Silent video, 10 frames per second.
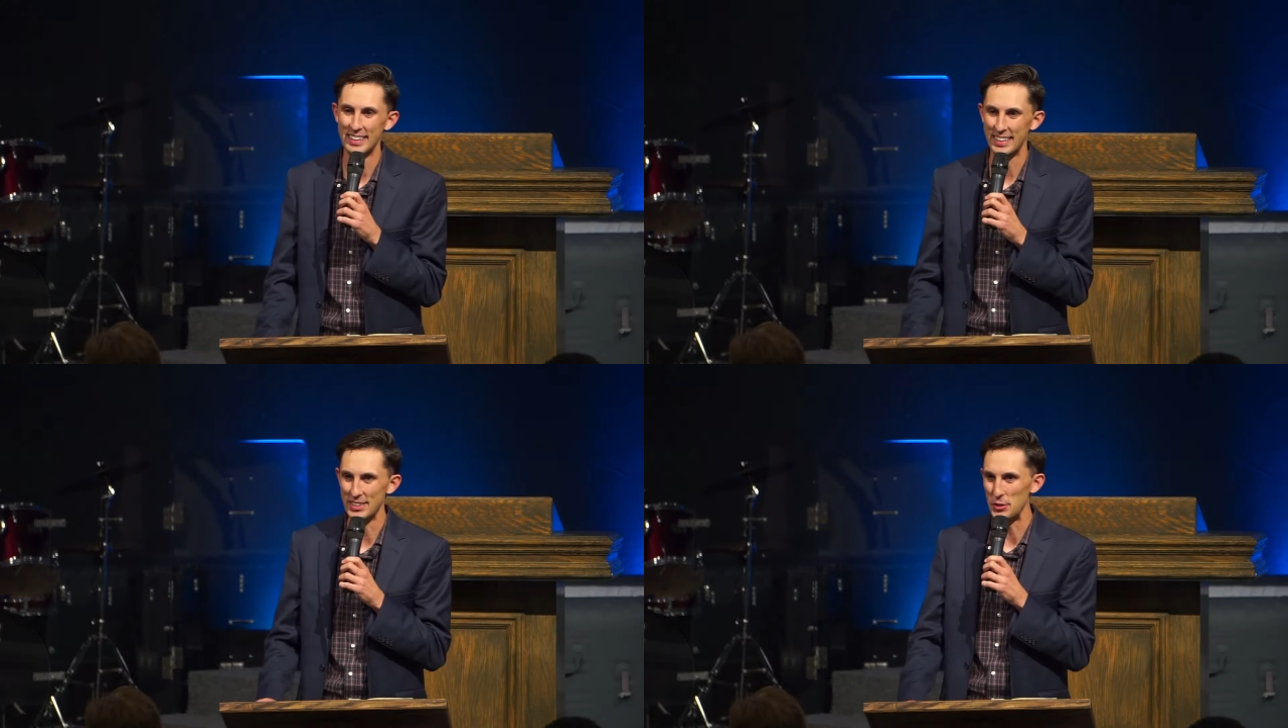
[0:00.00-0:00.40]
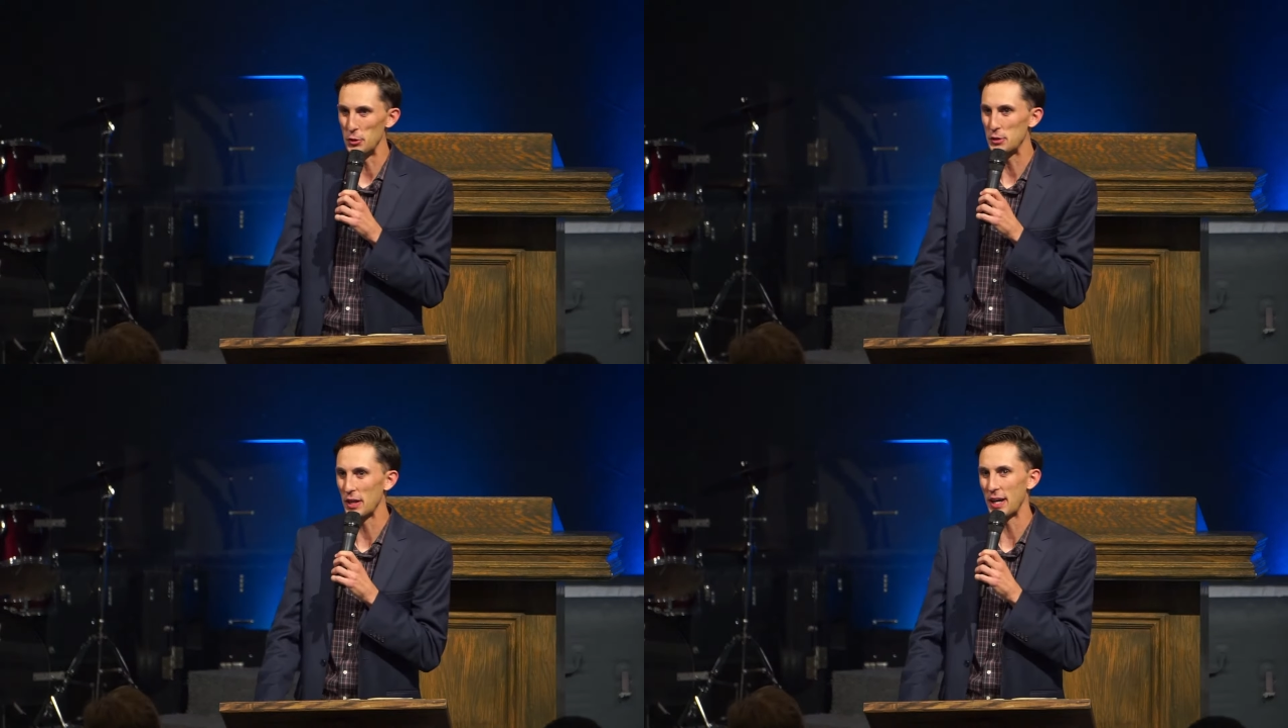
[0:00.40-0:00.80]
In
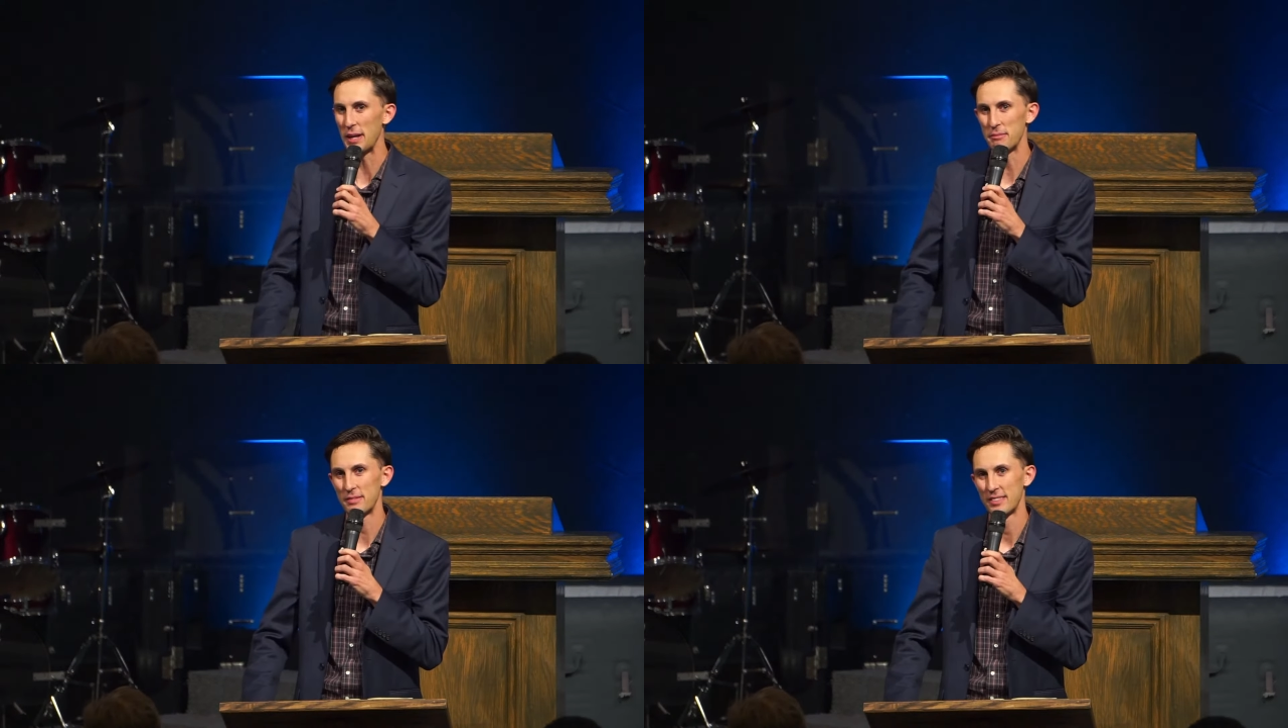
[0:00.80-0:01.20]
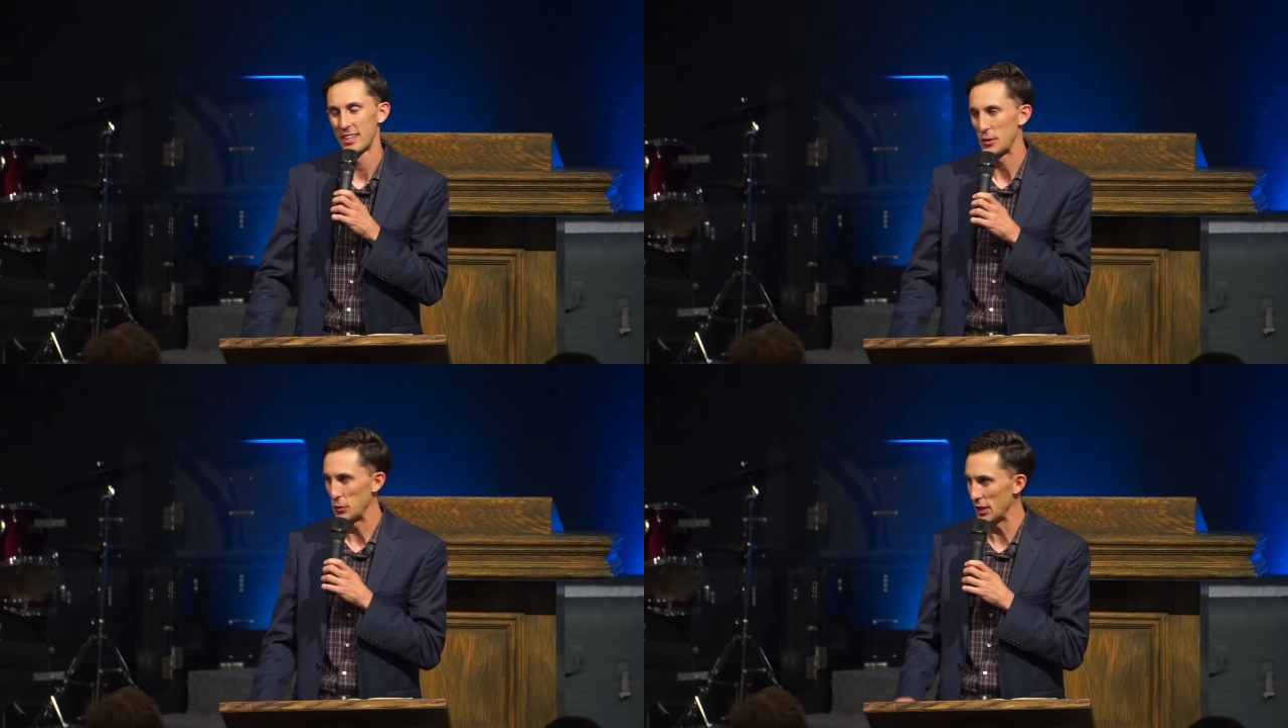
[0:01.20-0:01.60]
due time.
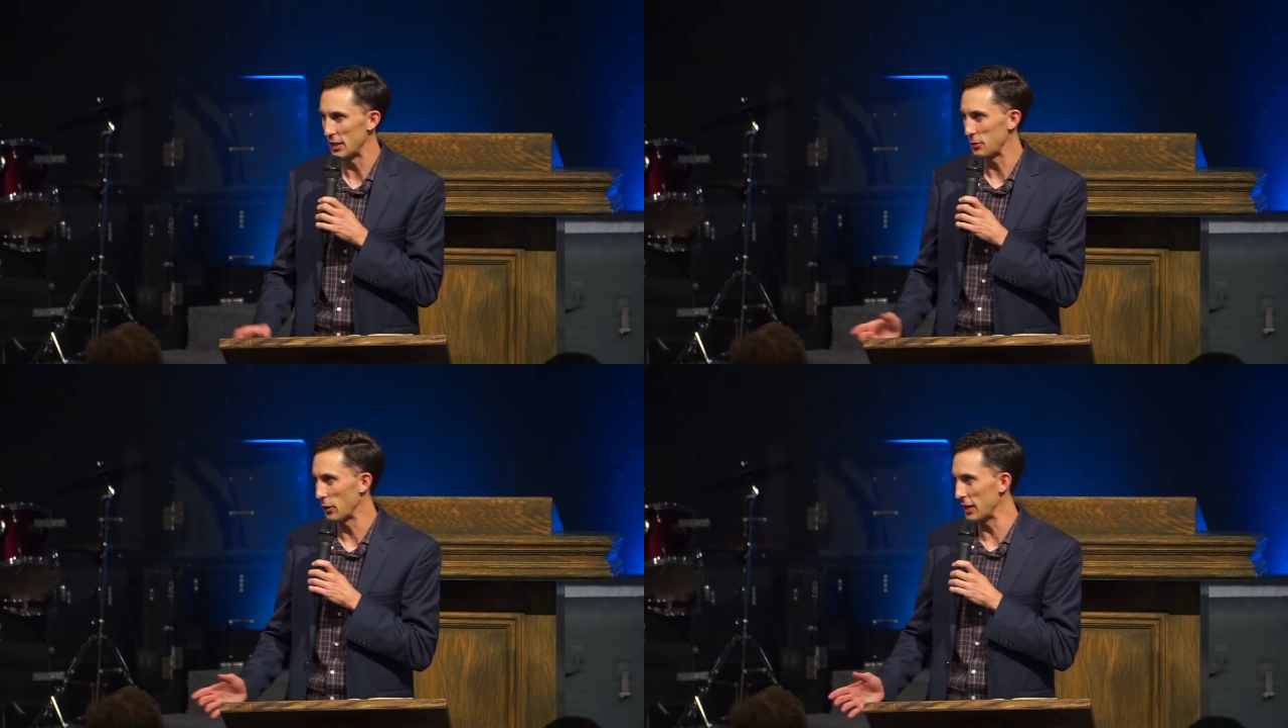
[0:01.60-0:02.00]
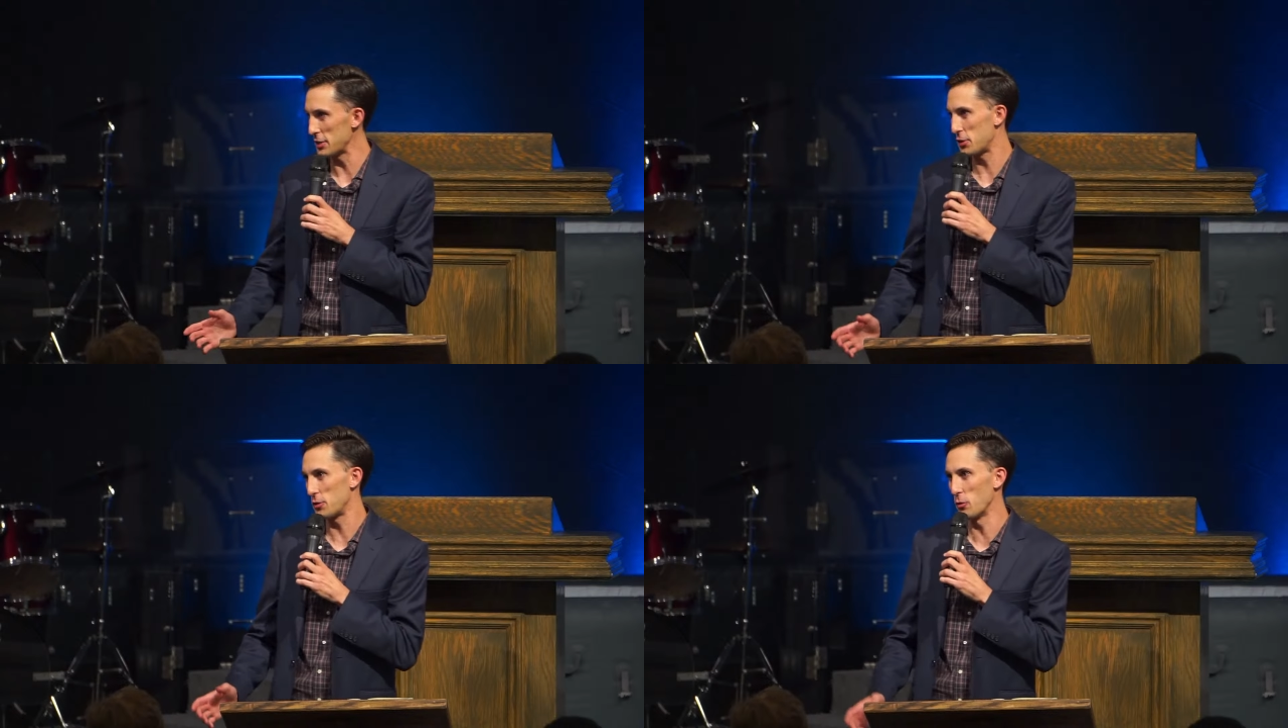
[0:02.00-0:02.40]
What
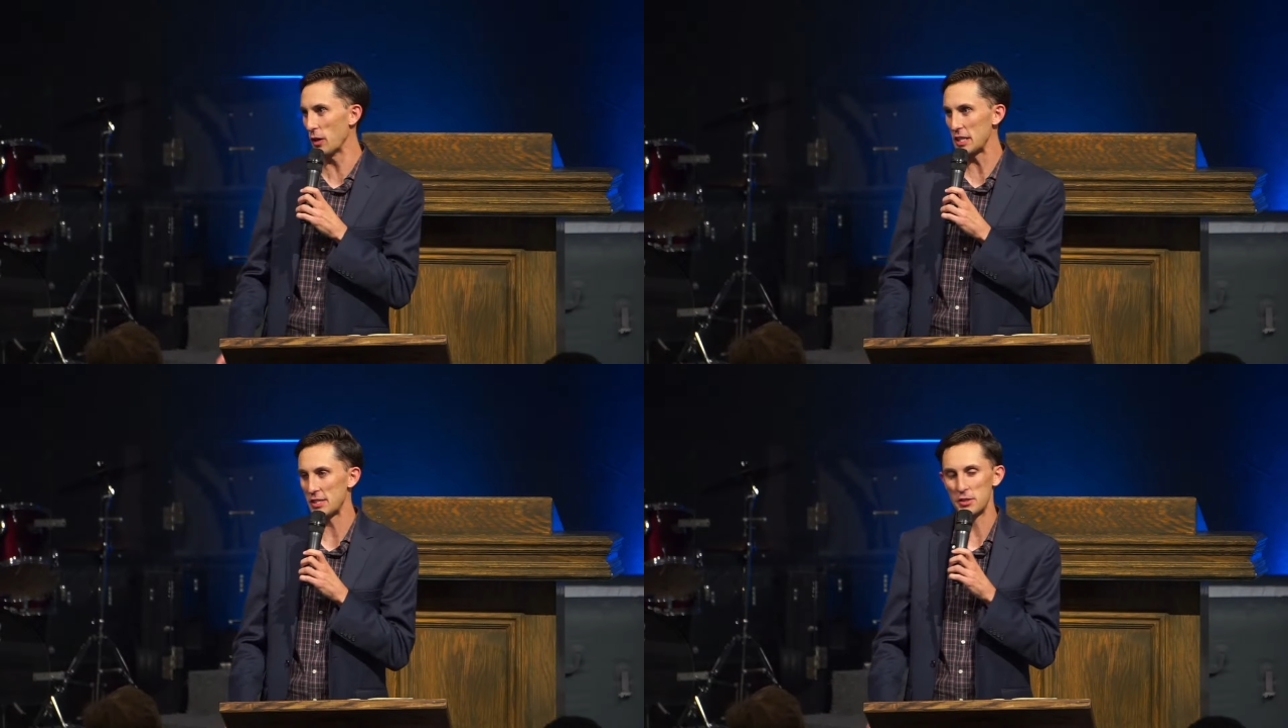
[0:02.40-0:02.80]
is